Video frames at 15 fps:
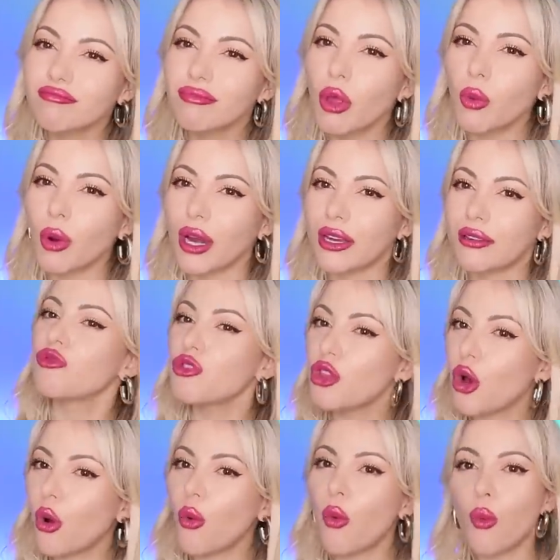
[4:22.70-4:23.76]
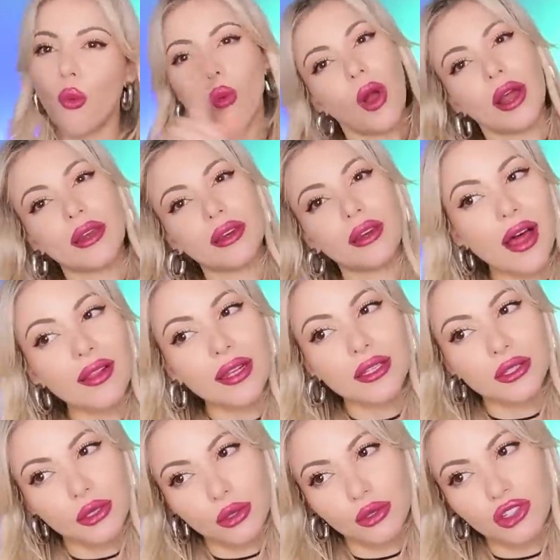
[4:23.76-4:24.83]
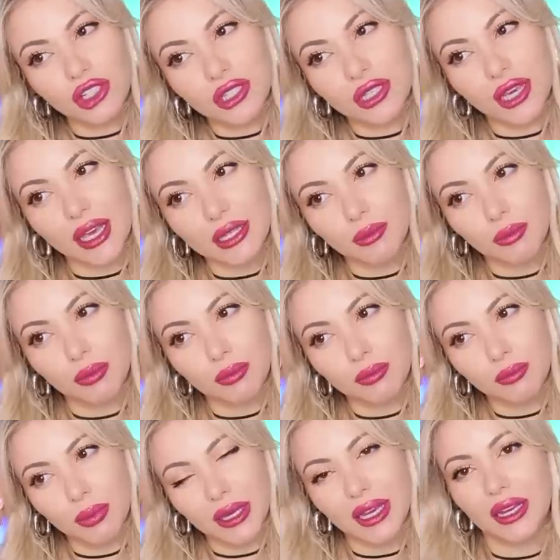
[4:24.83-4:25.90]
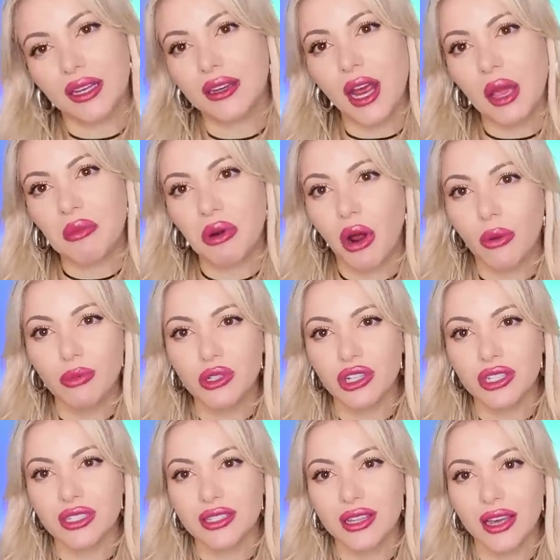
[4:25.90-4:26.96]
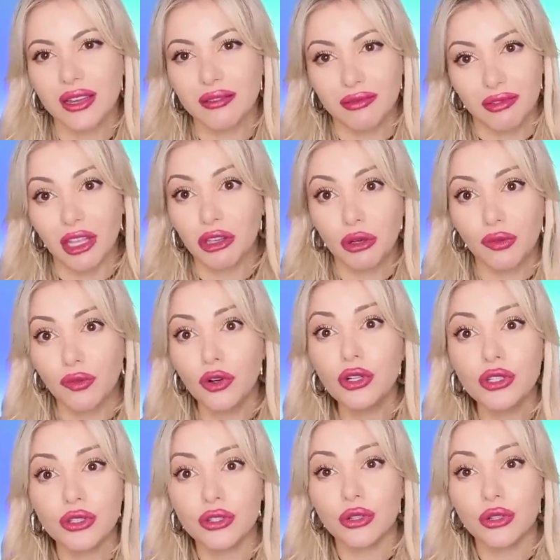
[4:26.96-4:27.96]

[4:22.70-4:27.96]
No one. No one. Unless you just can't pick any diamond options, then then you're forced